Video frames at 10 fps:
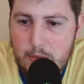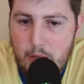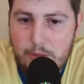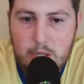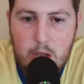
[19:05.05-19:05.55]

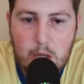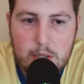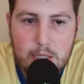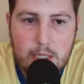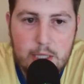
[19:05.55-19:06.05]
on the
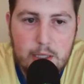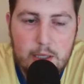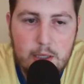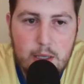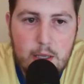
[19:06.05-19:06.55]

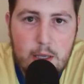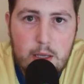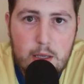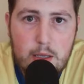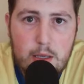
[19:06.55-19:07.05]
Conley
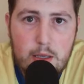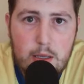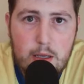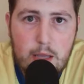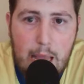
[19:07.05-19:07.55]

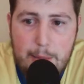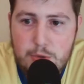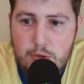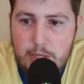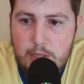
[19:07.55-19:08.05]

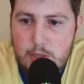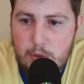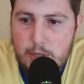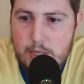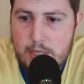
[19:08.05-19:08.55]
hamstring
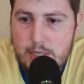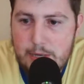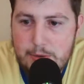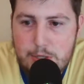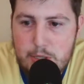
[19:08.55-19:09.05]
soreness. He said
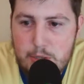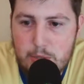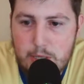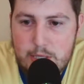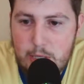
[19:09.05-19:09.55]
it was just
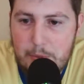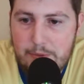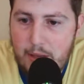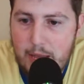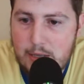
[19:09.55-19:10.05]
soreness. He'll be
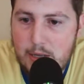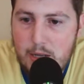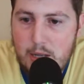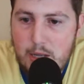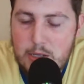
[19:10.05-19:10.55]
fine.
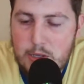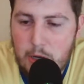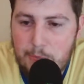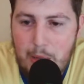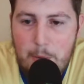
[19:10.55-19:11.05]

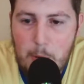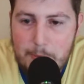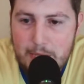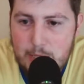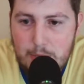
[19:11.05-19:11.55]
So I'm
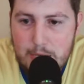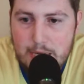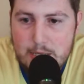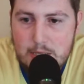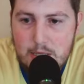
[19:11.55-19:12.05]
hoping that's what it
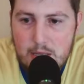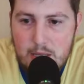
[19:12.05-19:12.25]
is.